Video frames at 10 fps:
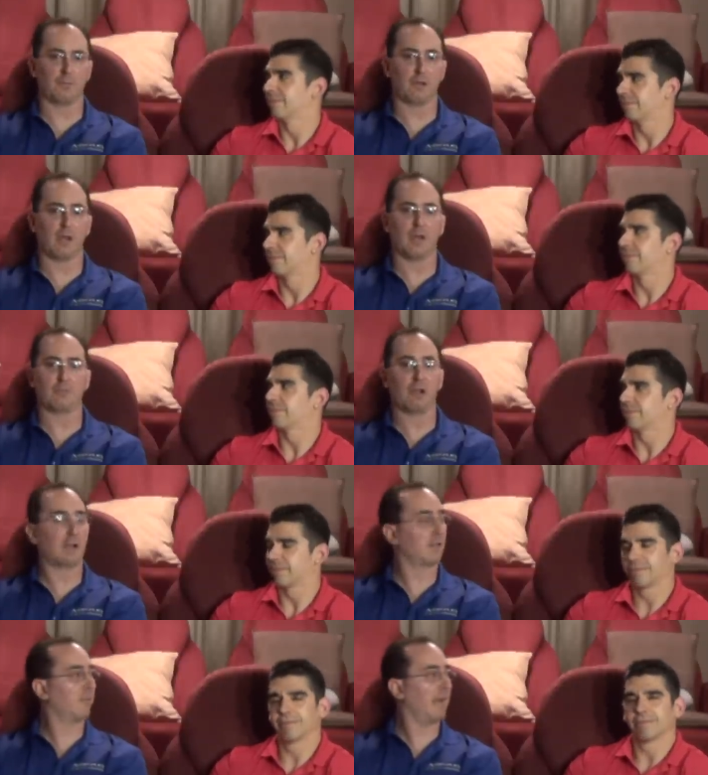Speaker 1: a
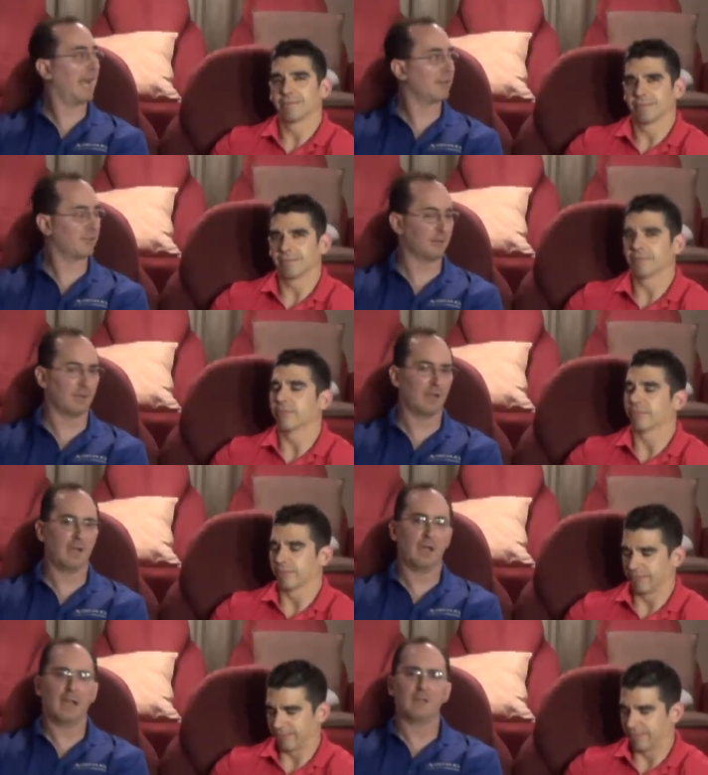product of passion.
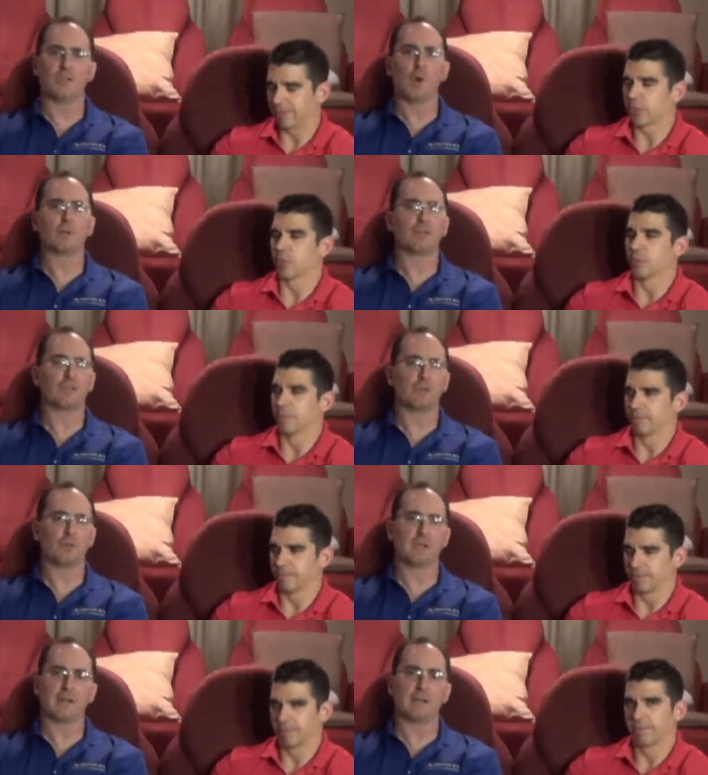Don't
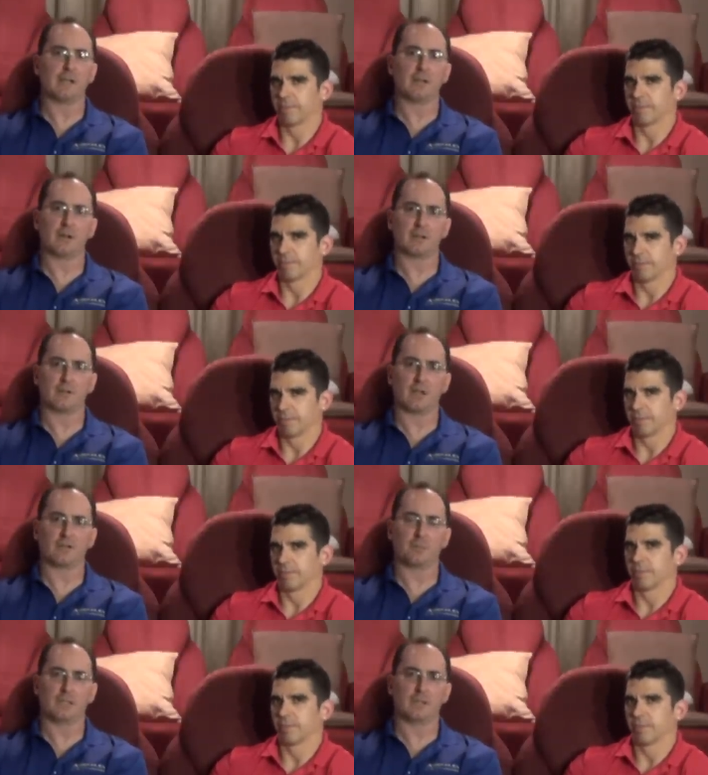assume that an Internet Direct
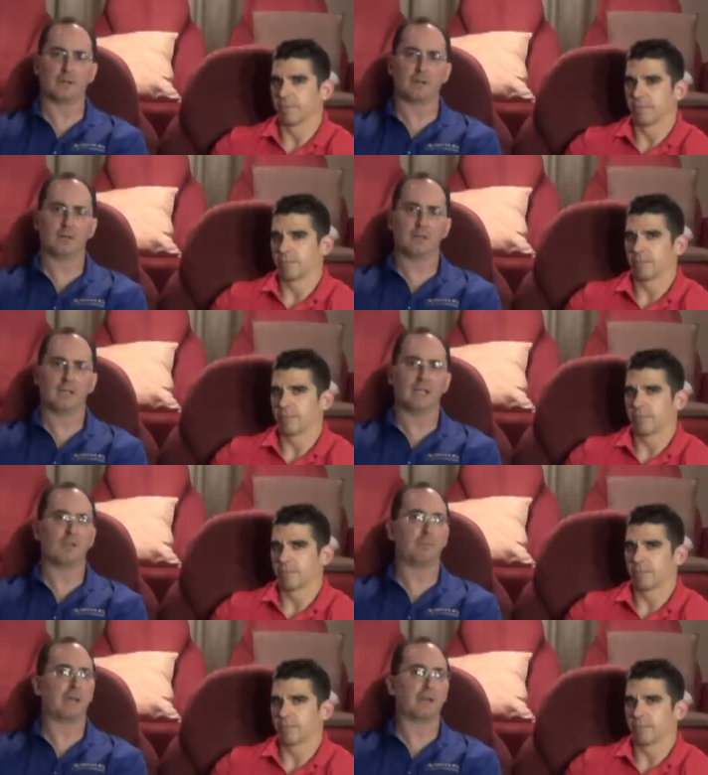speaker is
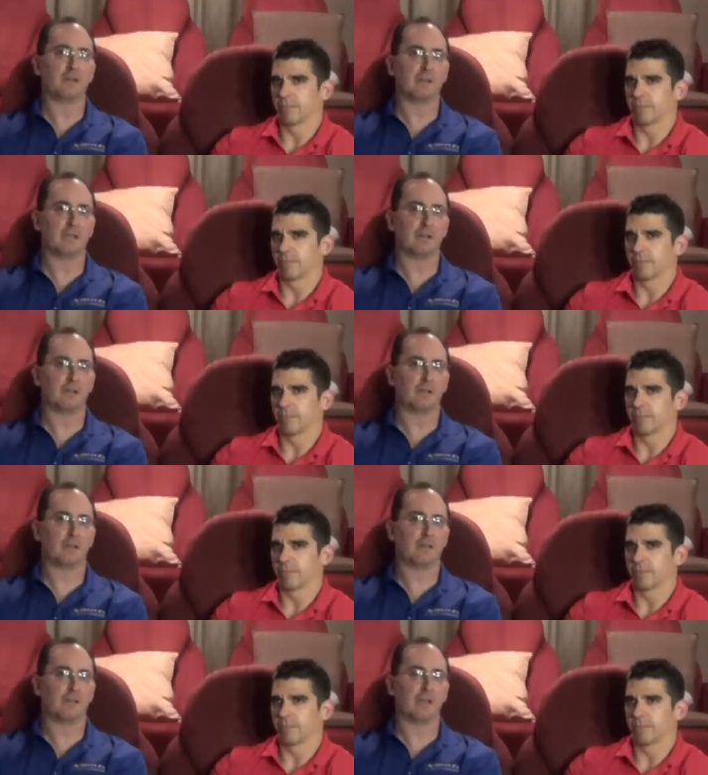a better deal
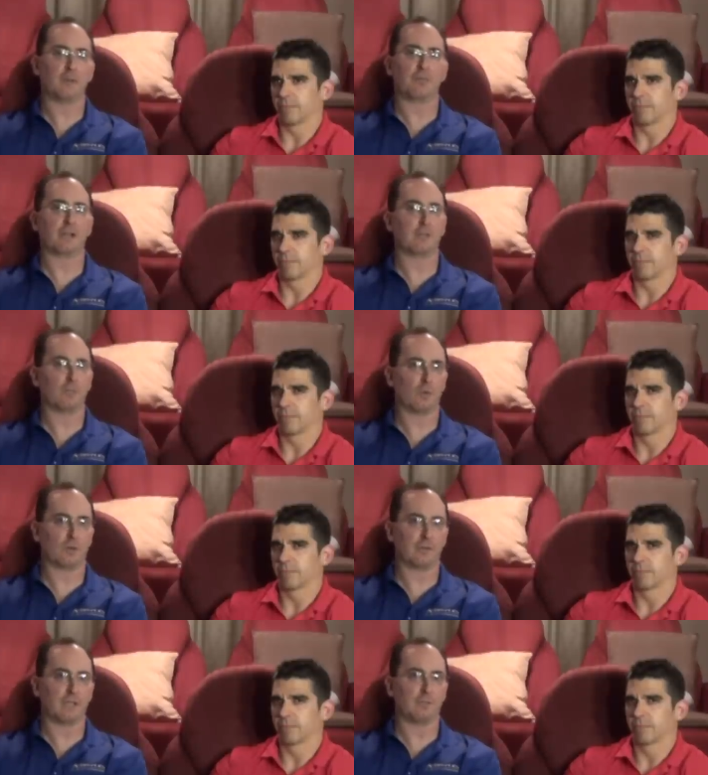than a brick and
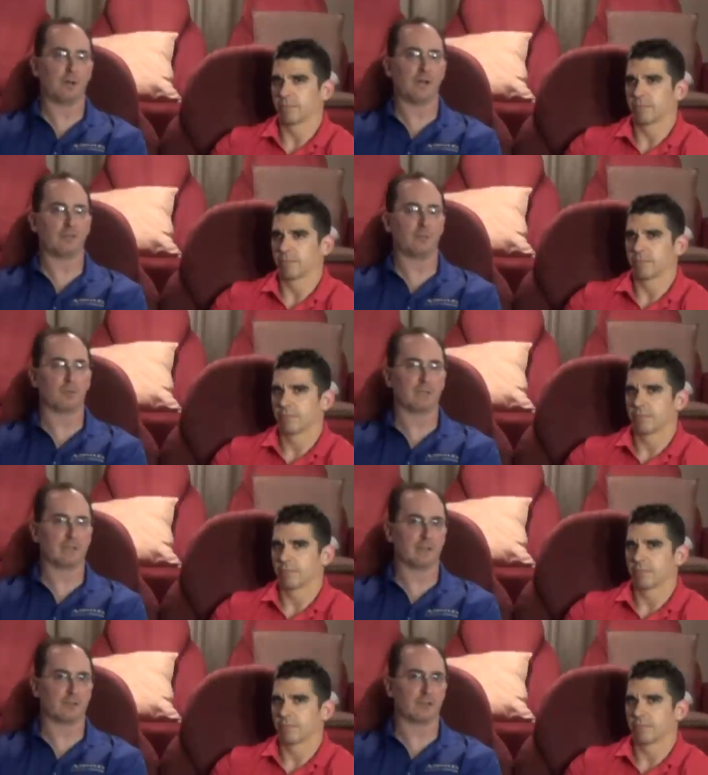mortar that you buy from a
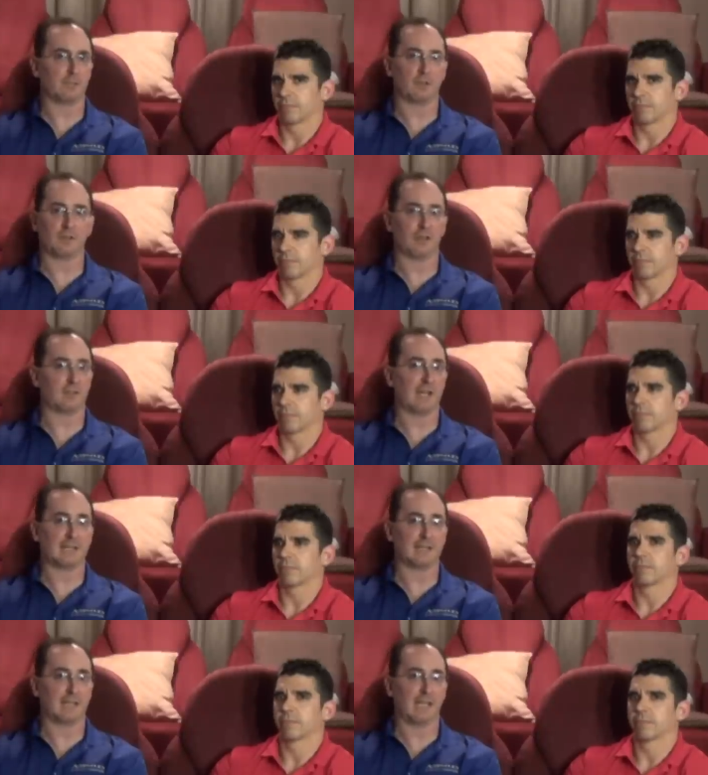retail chain, because that's
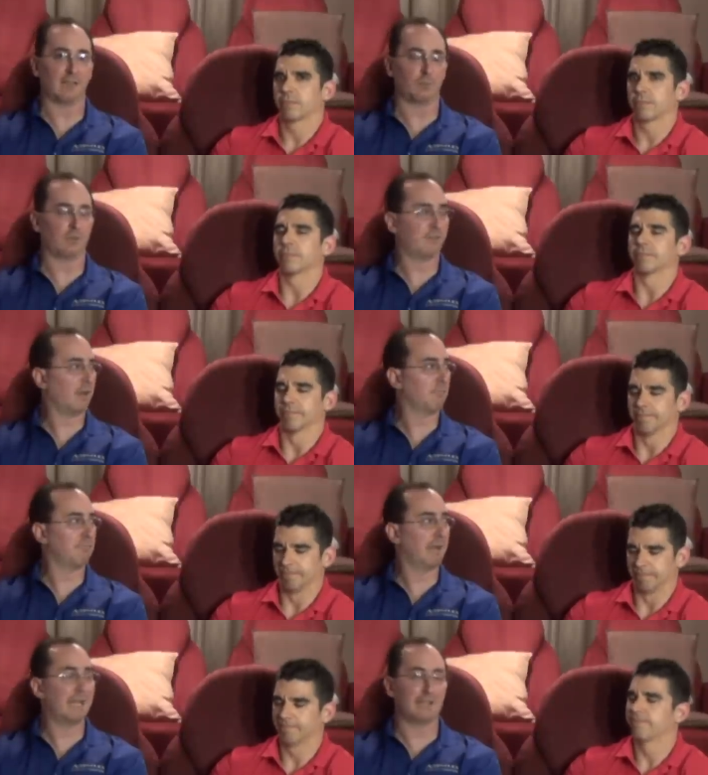not the case. We
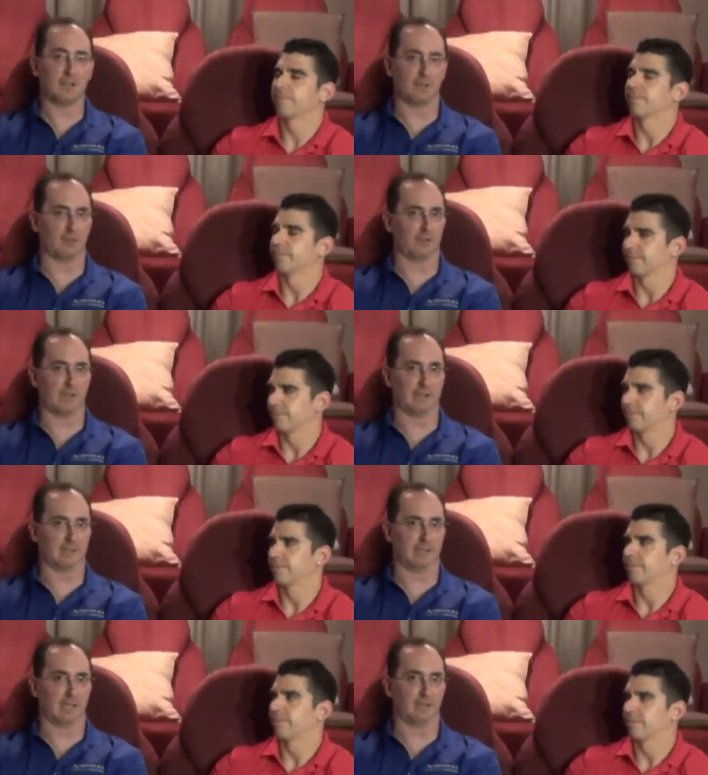found many times that's not the
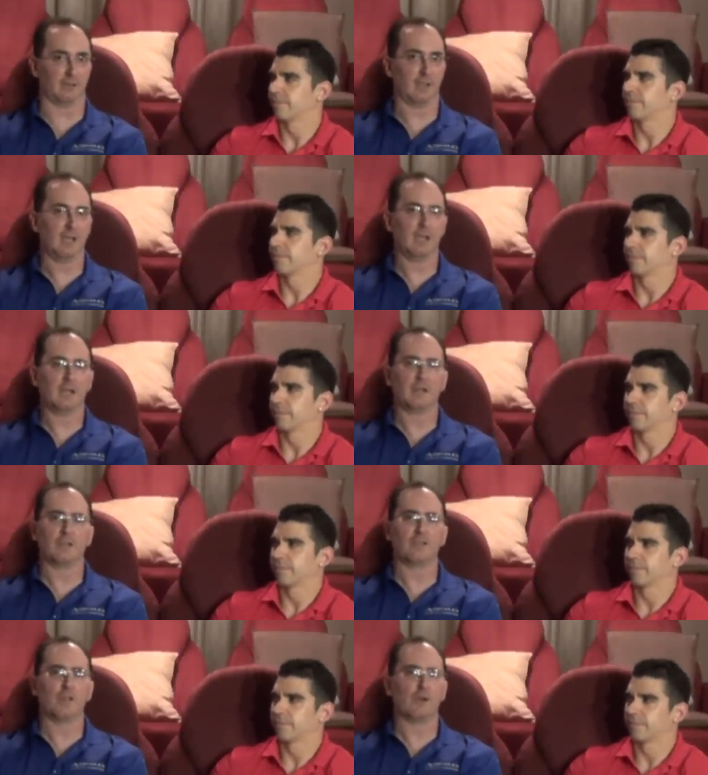case.
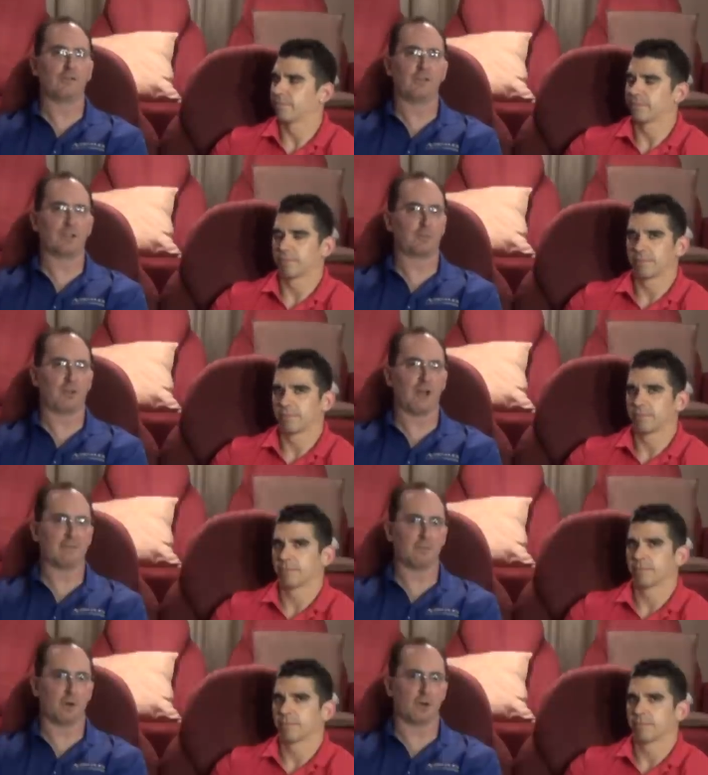There's no fixed
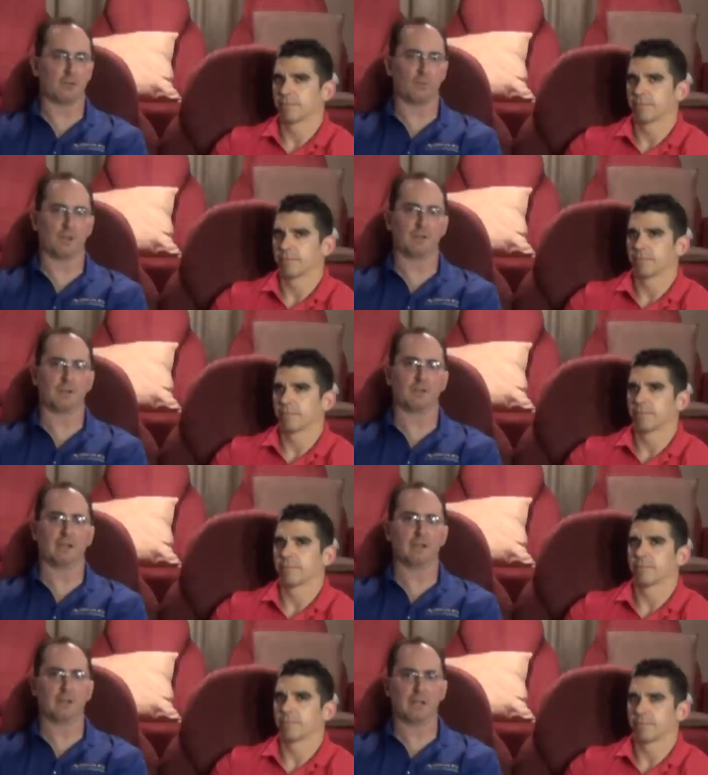profit margin, whether you're
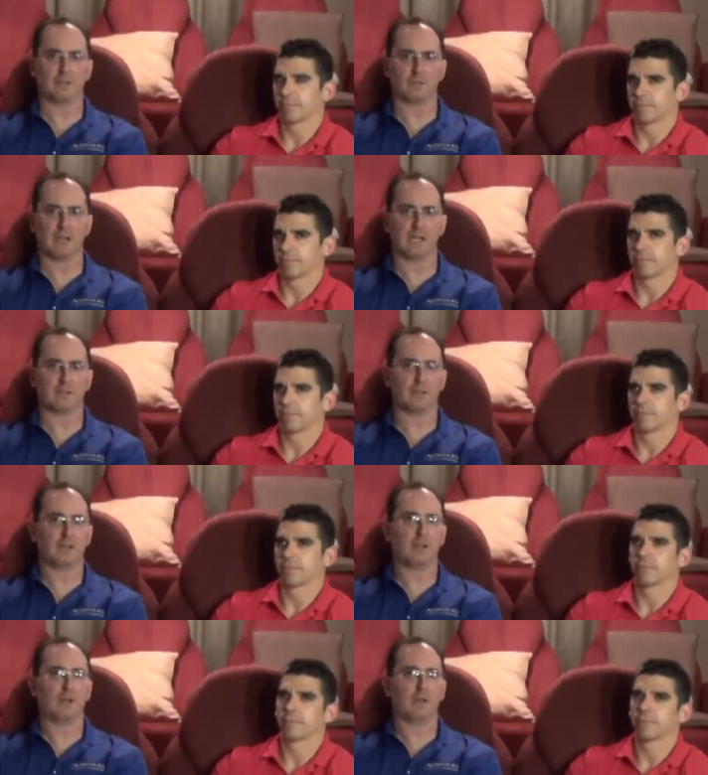Internet Direct